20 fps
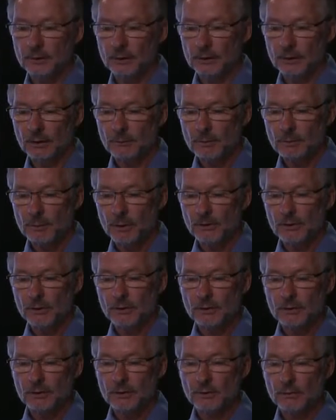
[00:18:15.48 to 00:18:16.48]
economic
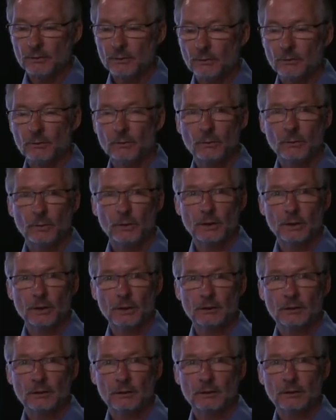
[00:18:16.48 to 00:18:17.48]
barriers.
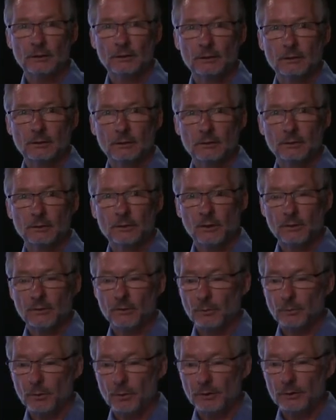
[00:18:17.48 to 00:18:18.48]
We
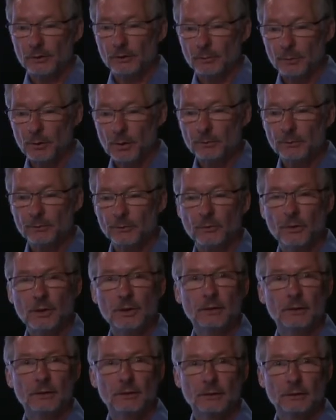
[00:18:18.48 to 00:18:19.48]
touched upon the problem
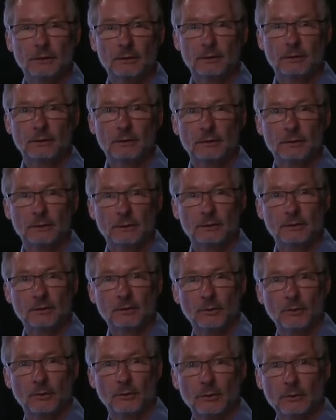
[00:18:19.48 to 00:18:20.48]
tree
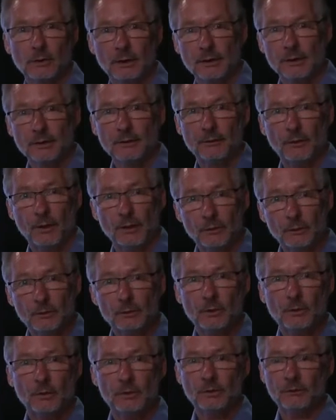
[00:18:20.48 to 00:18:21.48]
to identify
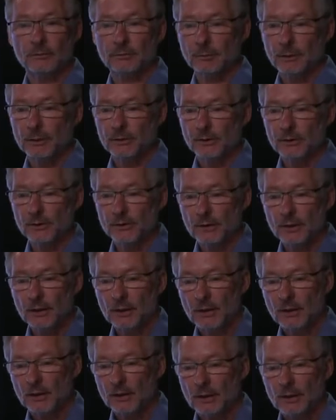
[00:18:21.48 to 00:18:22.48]
root cause of barriers,
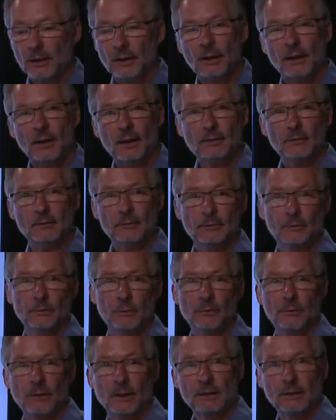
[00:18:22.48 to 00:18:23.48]
and
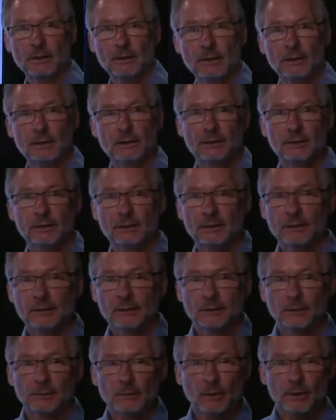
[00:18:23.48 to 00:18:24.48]
we finally
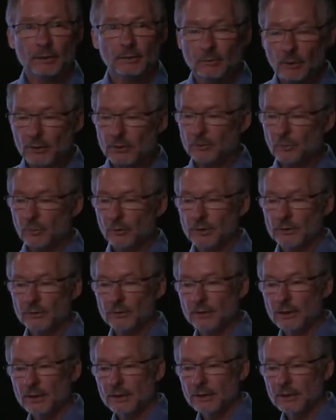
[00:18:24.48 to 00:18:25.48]
went much more
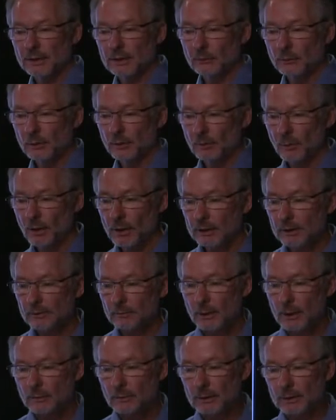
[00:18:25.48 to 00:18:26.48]
into detail with the
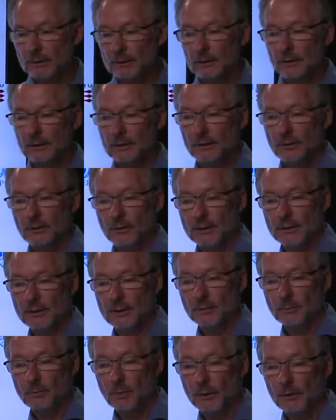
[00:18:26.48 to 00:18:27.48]
market mapping to
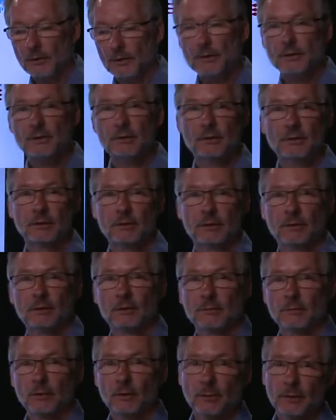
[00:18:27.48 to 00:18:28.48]
assess barriers
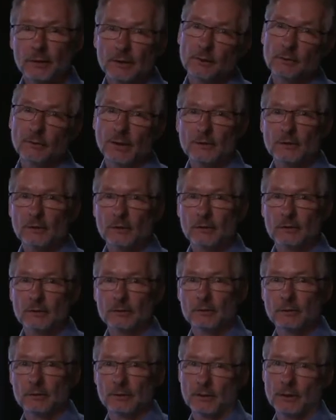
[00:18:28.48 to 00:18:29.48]
from an
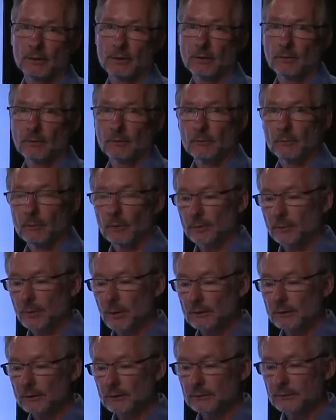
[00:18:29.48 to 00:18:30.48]
innovation system
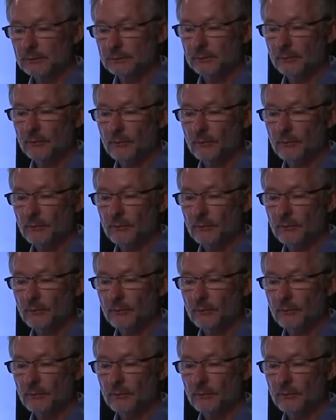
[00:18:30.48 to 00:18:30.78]
perspective.